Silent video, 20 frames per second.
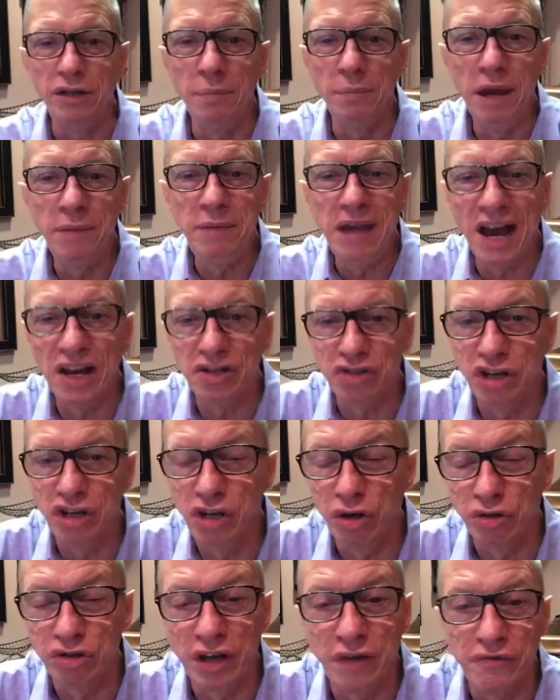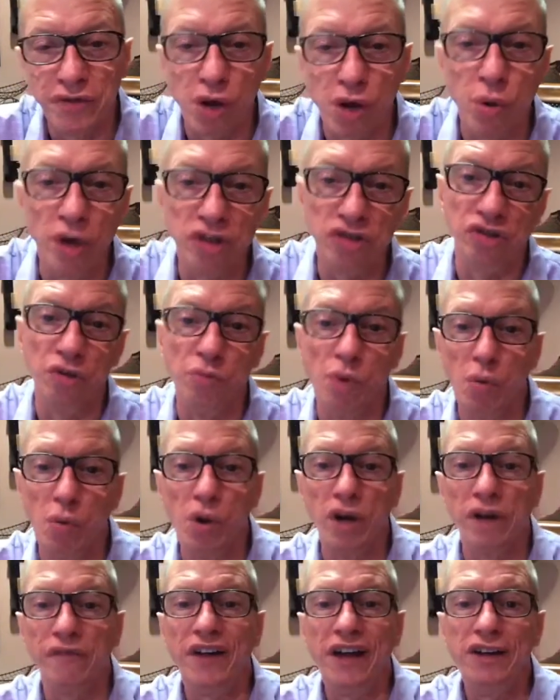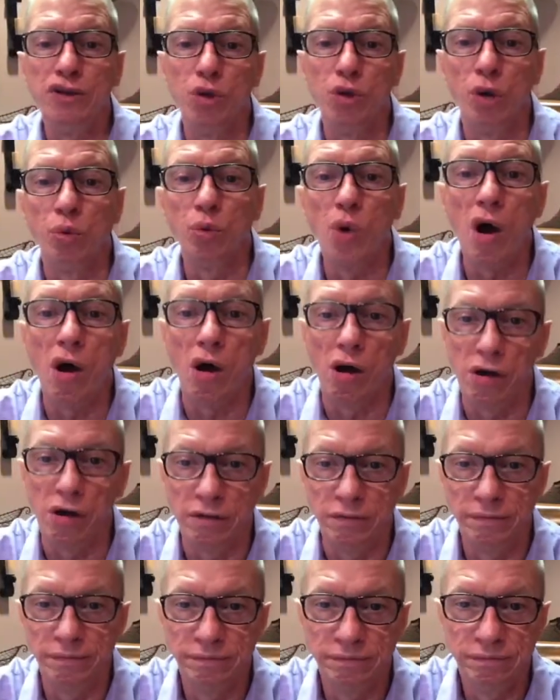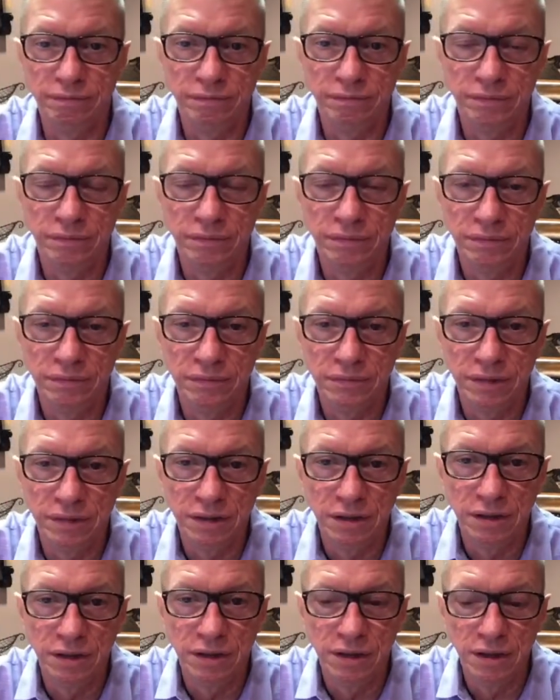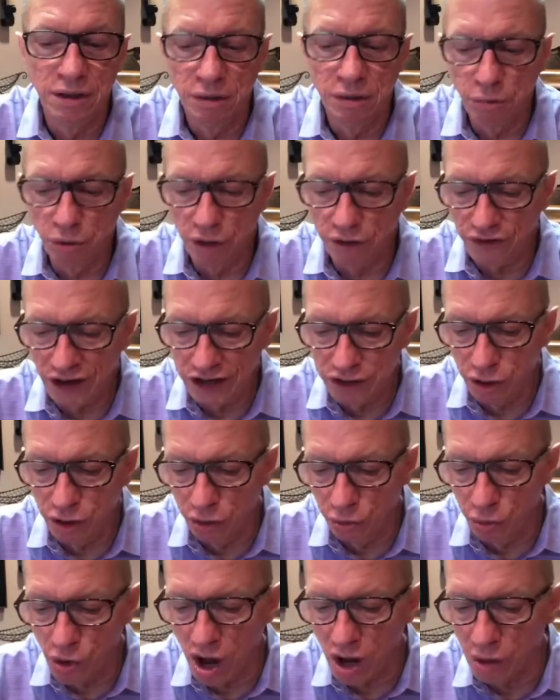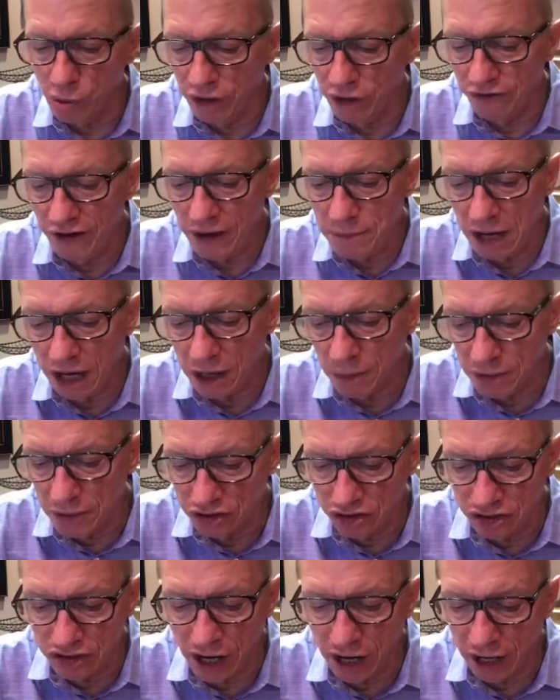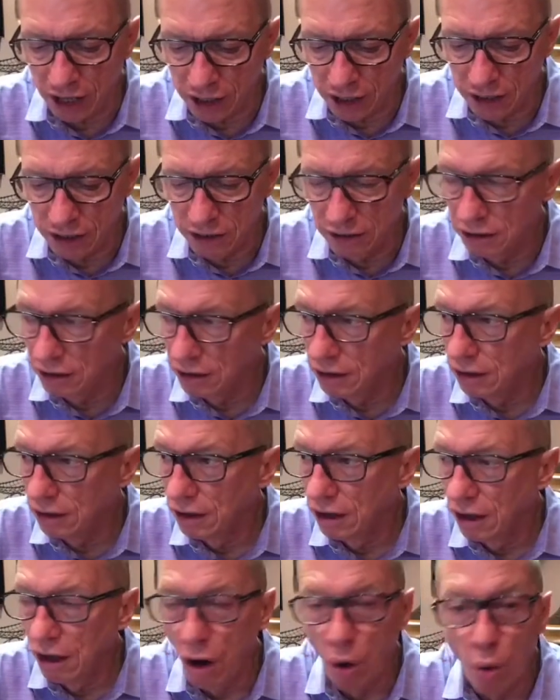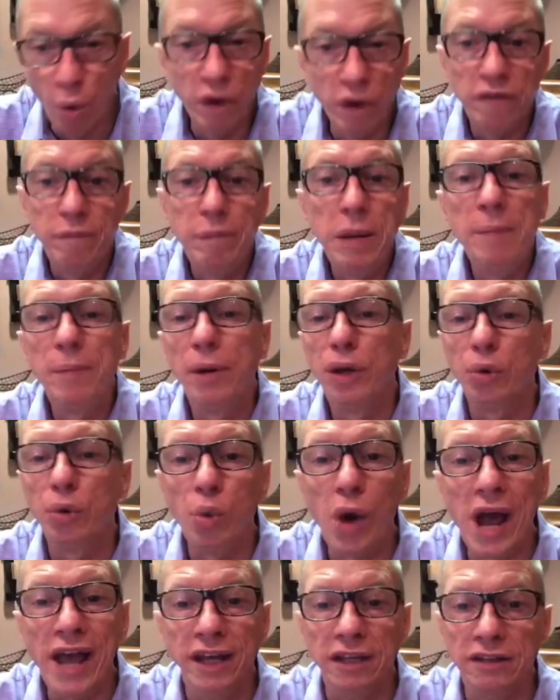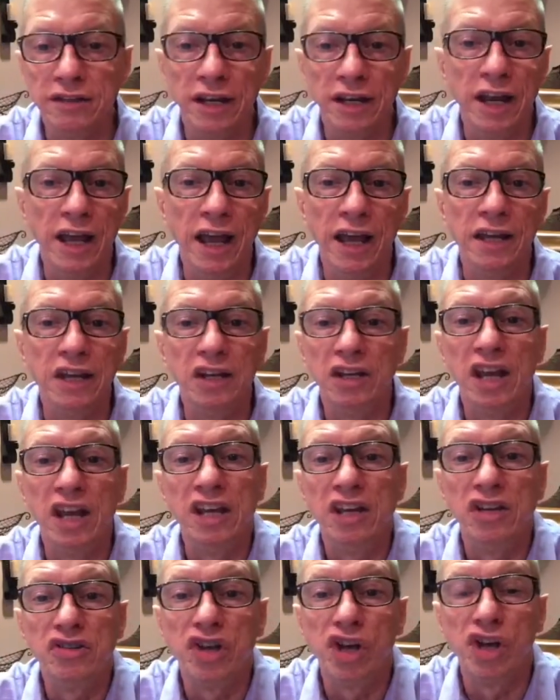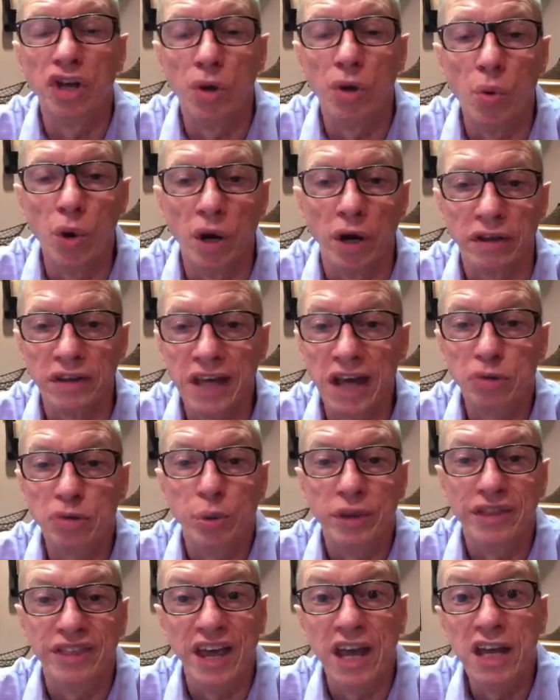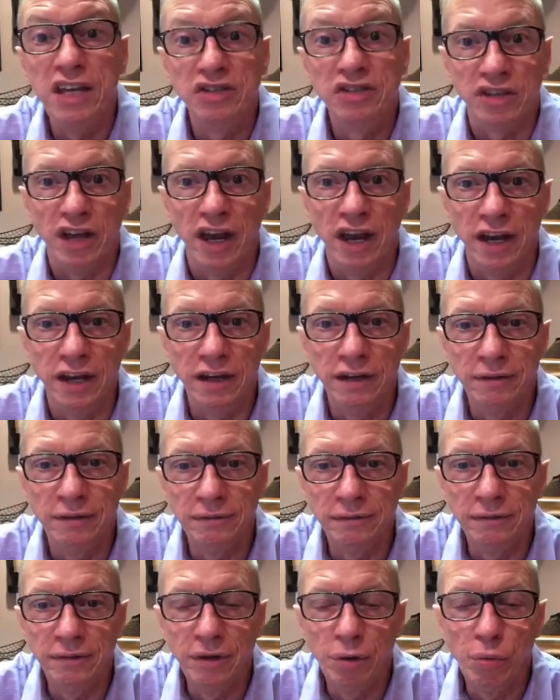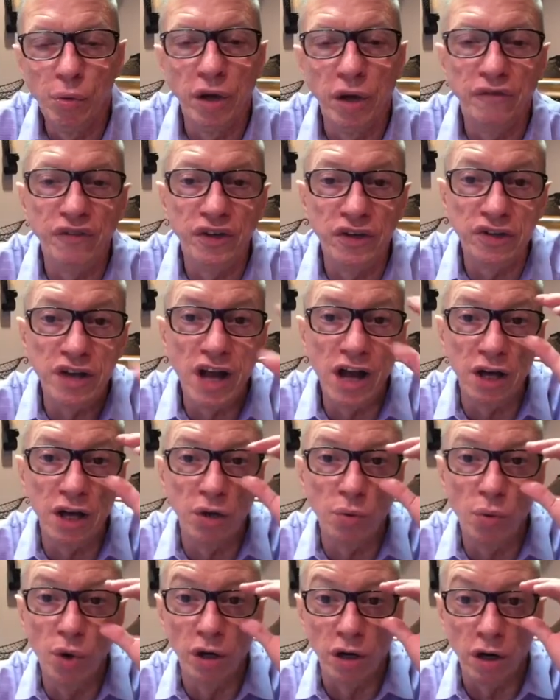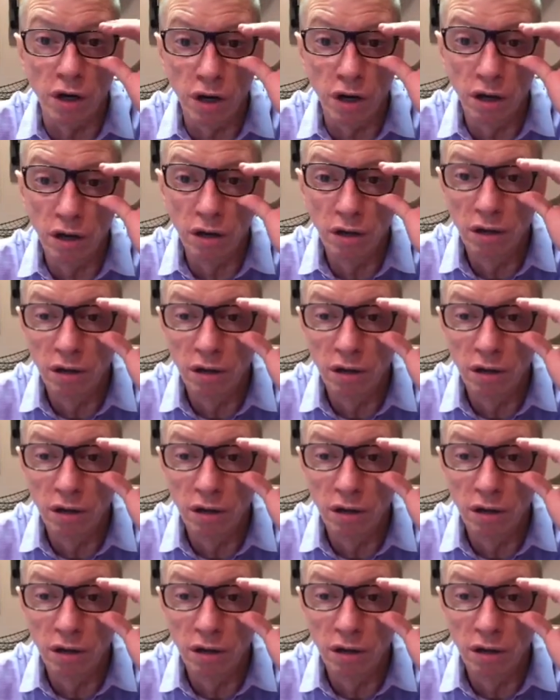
you may be asking yourself the question well, what if I do it wrong? What if I do it wrong? What if I make a mistake? what if people are right and, and it, it isn't going to work? That's what they say. What if it's not going to work?